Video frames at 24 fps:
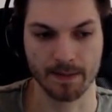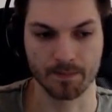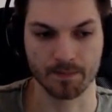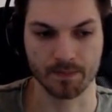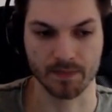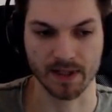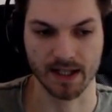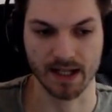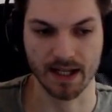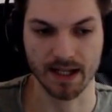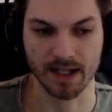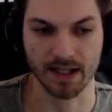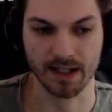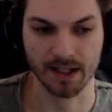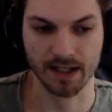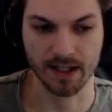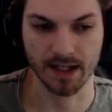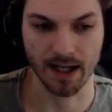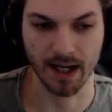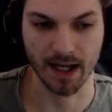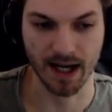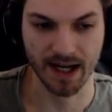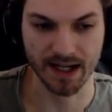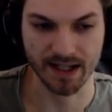getting
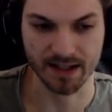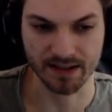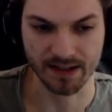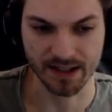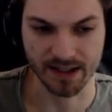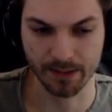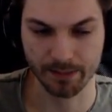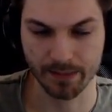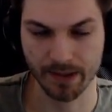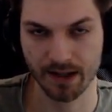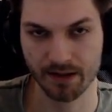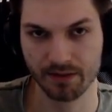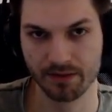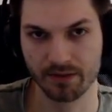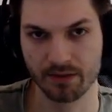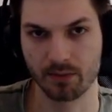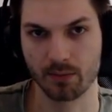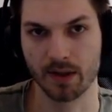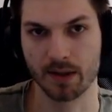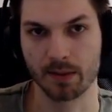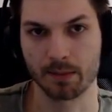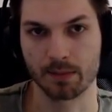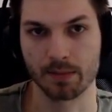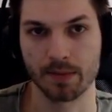a higher debuff
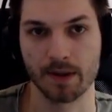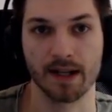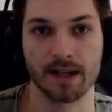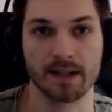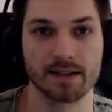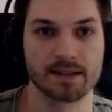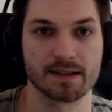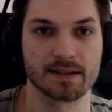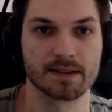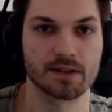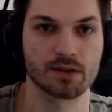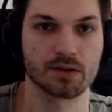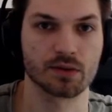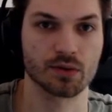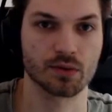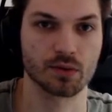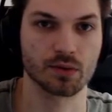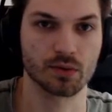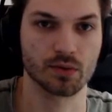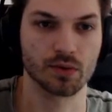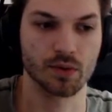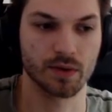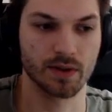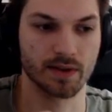when placed
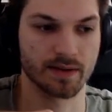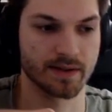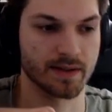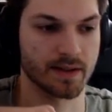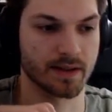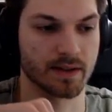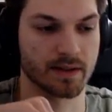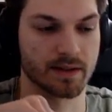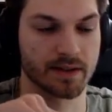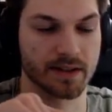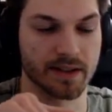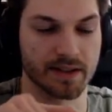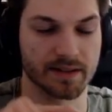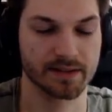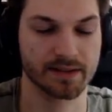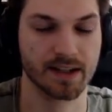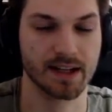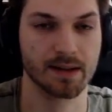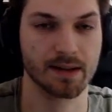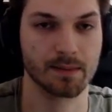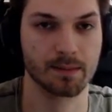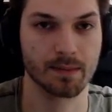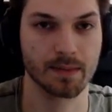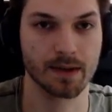to units that are the
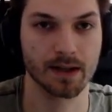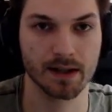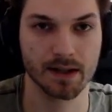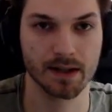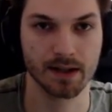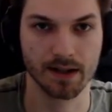same